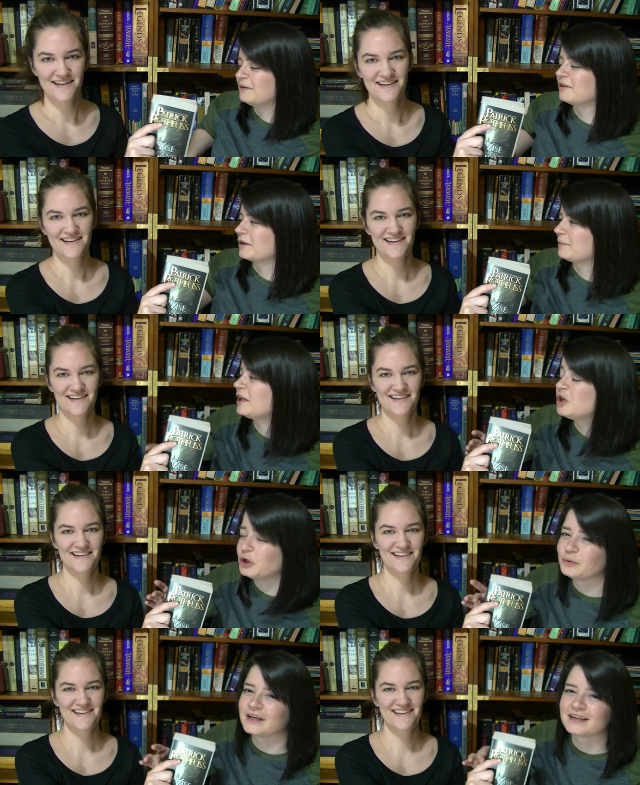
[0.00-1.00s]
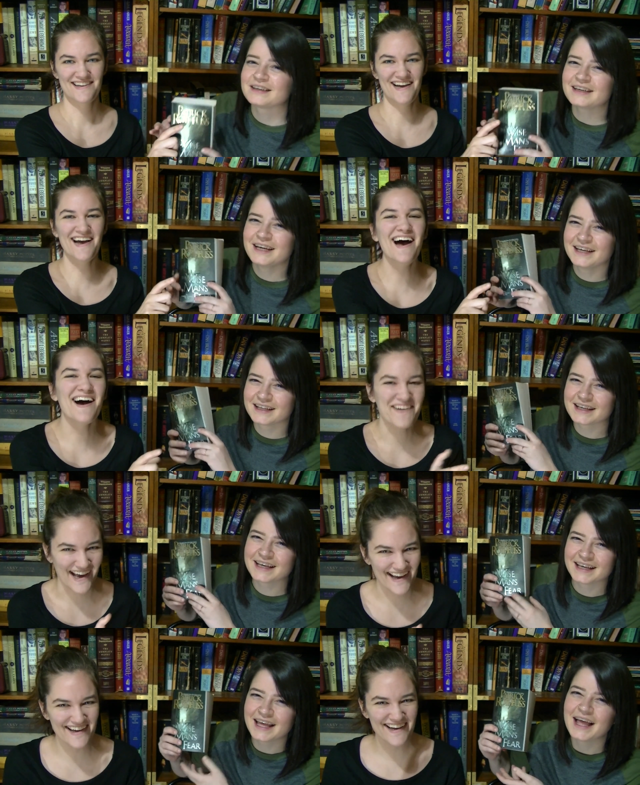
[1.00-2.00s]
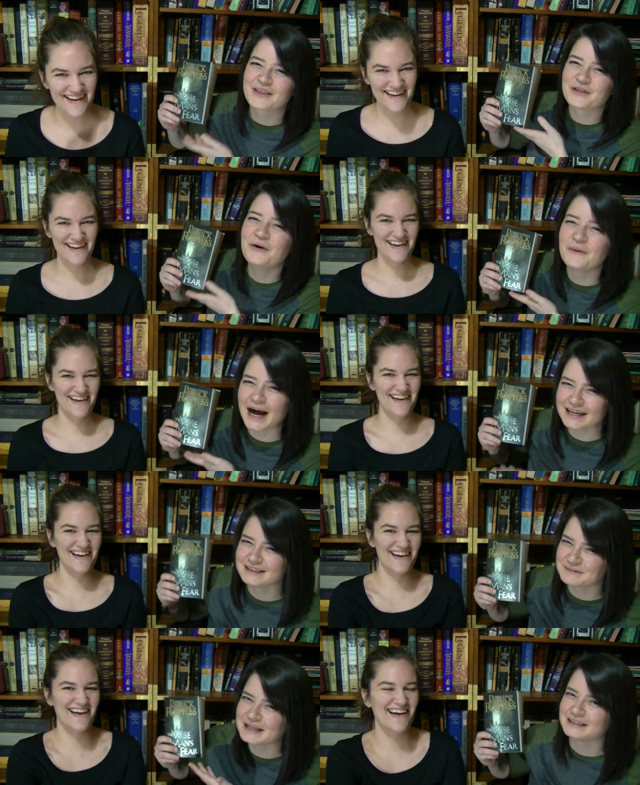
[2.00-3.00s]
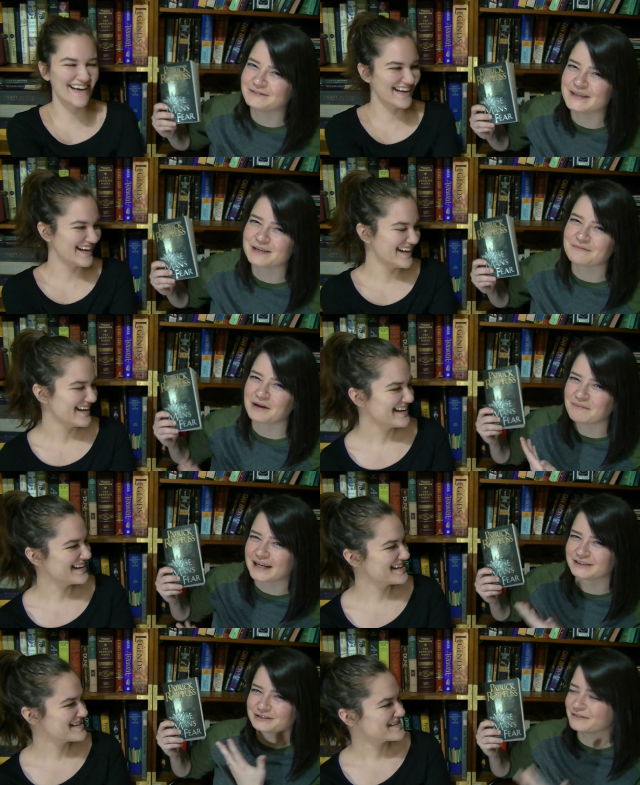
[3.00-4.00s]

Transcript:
Speaker 1: even gonna make you get it. Okay. The Wise Man's Fear by Patrick